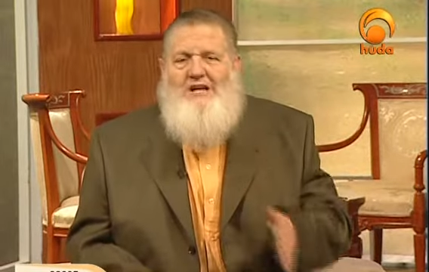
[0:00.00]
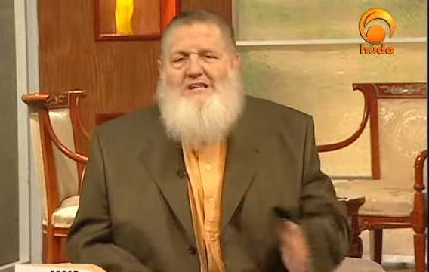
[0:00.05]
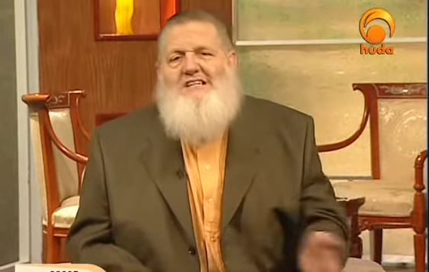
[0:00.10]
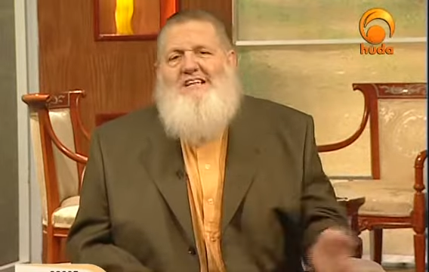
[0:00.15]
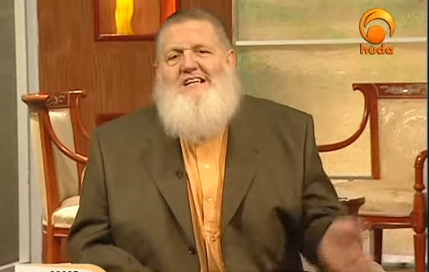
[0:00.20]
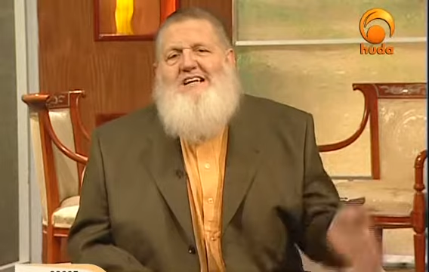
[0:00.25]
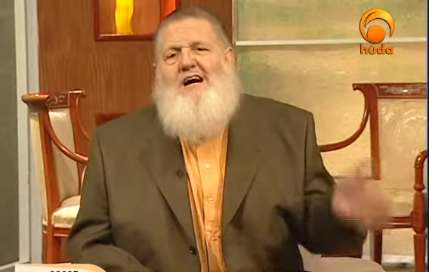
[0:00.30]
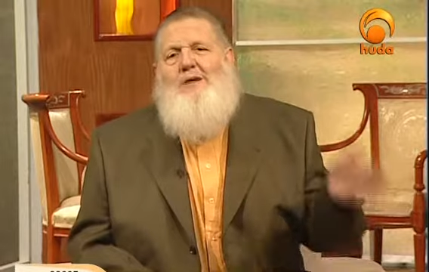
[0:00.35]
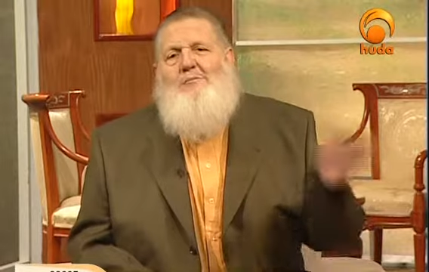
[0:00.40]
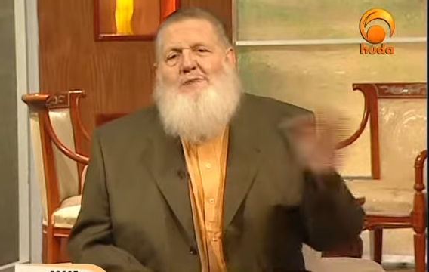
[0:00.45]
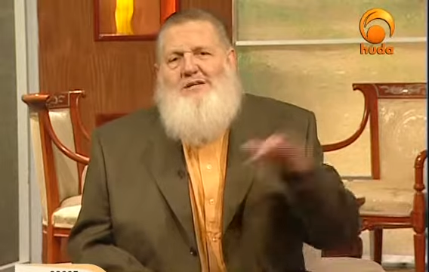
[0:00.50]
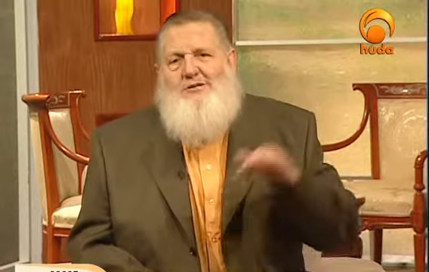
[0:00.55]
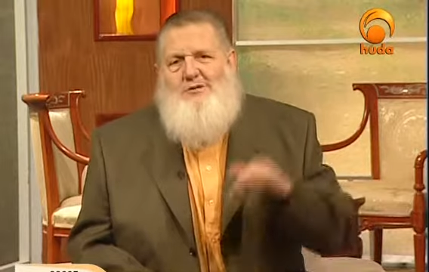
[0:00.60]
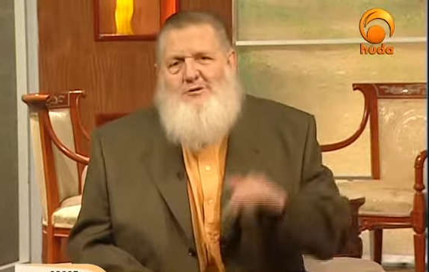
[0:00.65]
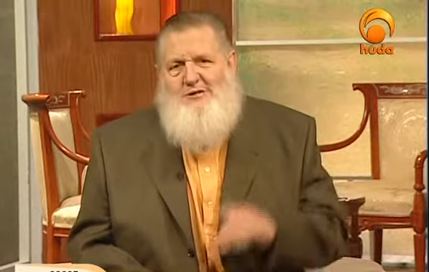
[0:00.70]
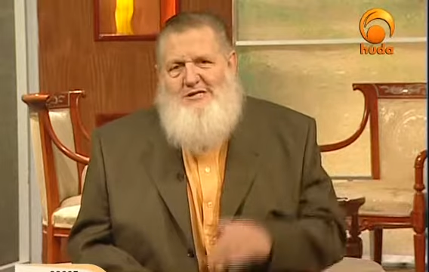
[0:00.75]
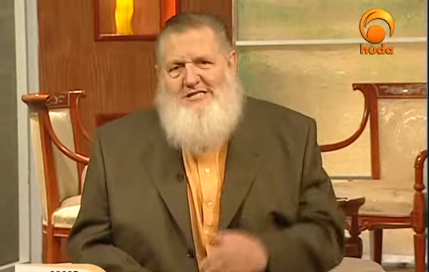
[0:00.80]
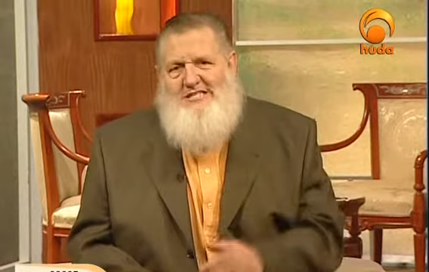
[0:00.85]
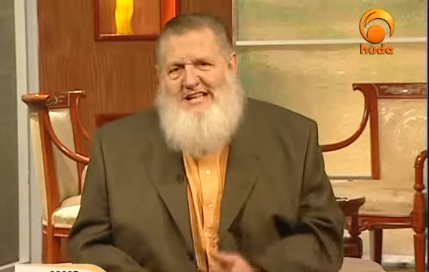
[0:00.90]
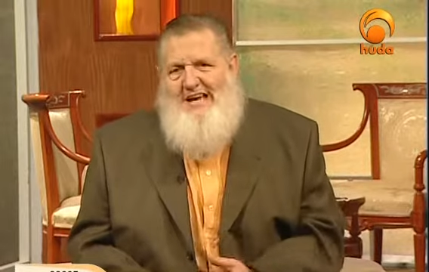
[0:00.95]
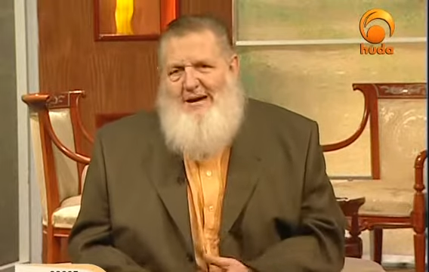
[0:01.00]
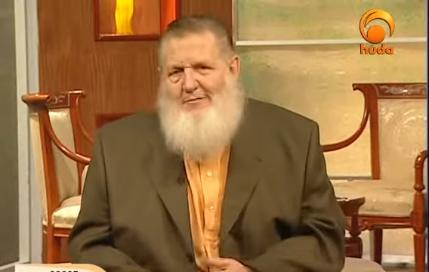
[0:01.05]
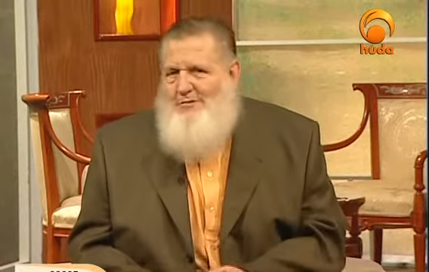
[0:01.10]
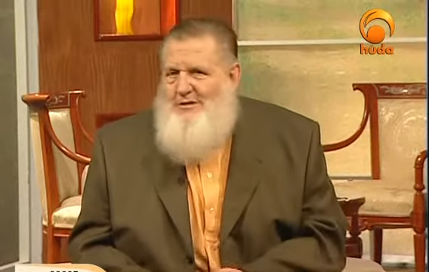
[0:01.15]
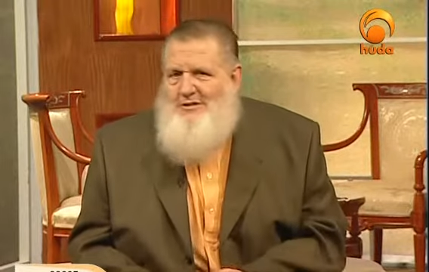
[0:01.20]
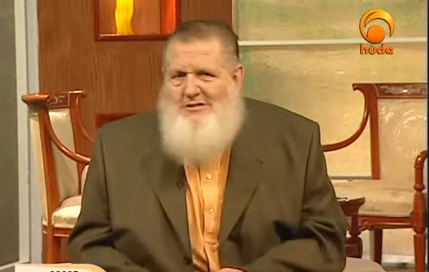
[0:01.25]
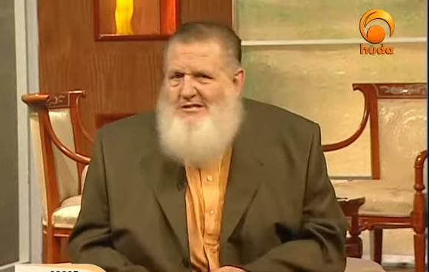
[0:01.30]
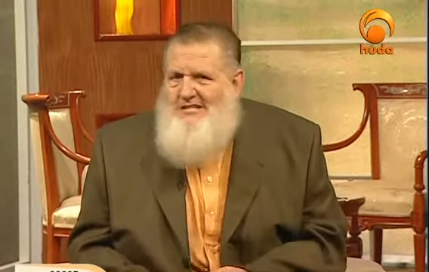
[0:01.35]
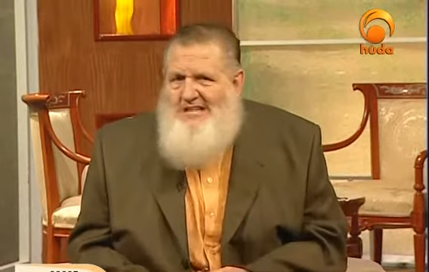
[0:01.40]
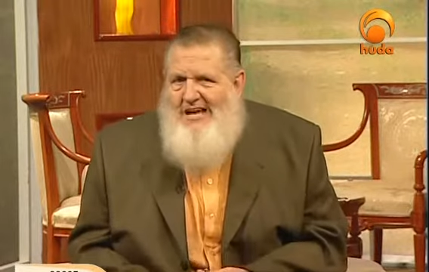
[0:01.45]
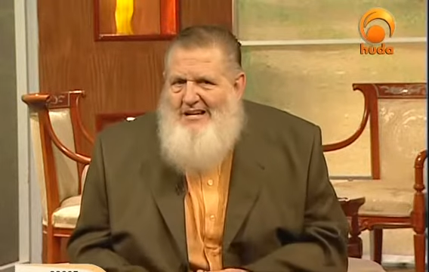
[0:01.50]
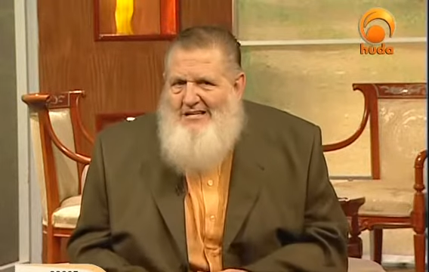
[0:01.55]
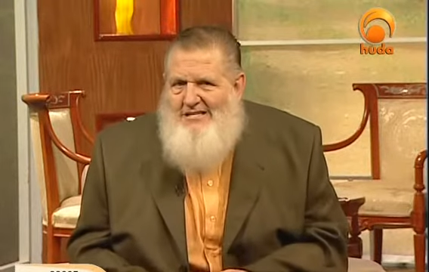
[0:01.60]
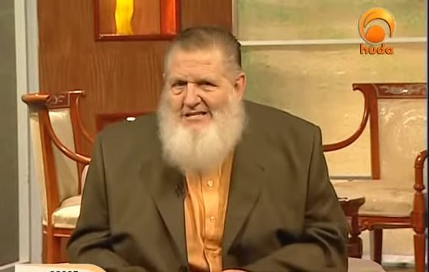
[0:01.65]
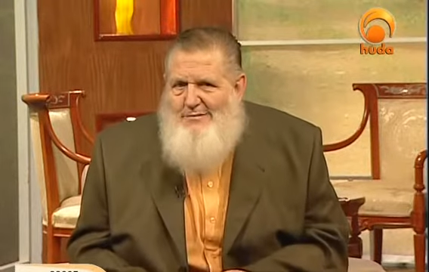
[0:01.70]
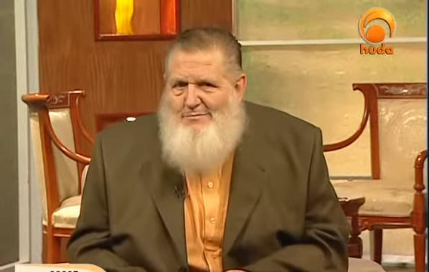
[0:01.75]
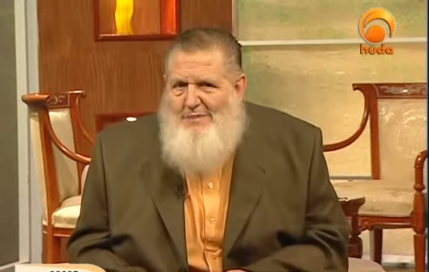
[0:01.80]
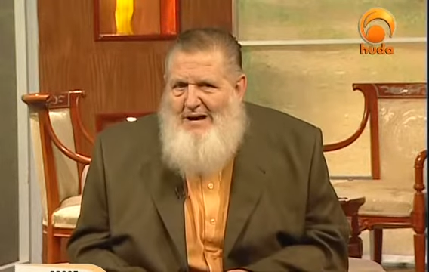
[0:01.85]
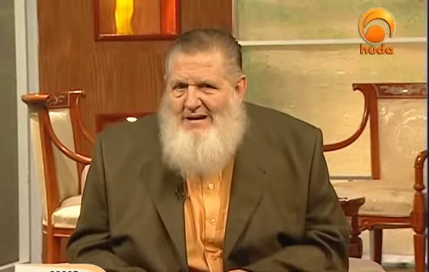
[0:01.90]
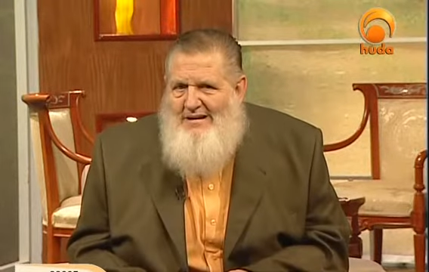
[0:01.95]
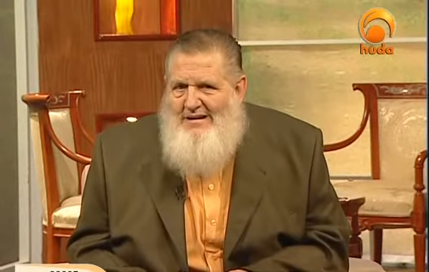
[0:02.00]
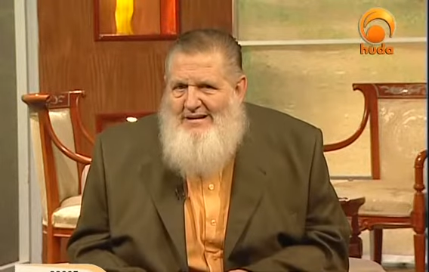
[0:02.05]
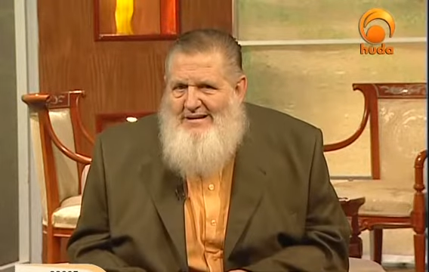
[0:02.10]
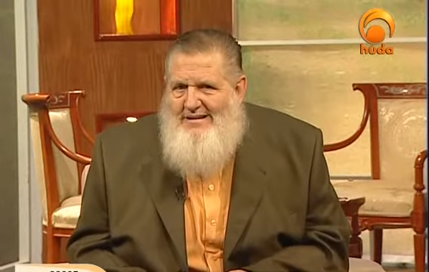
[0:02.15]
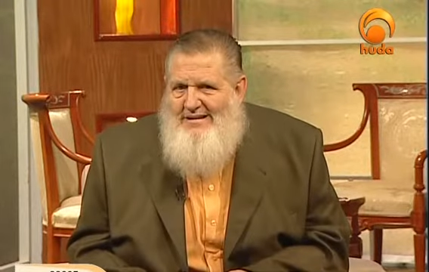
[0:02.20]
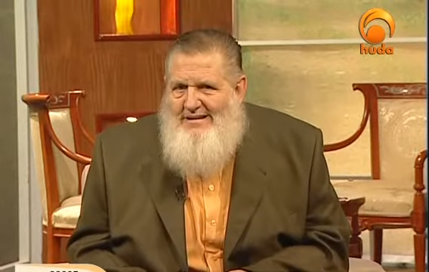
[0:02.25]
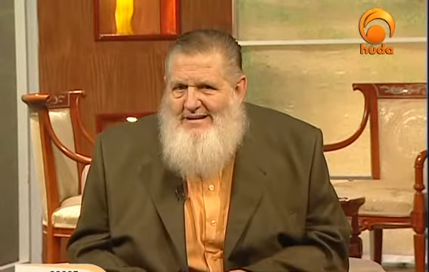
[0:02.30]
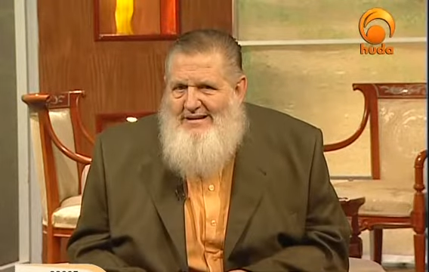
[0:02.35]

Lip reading: to come into Islam? Could you tell us about it?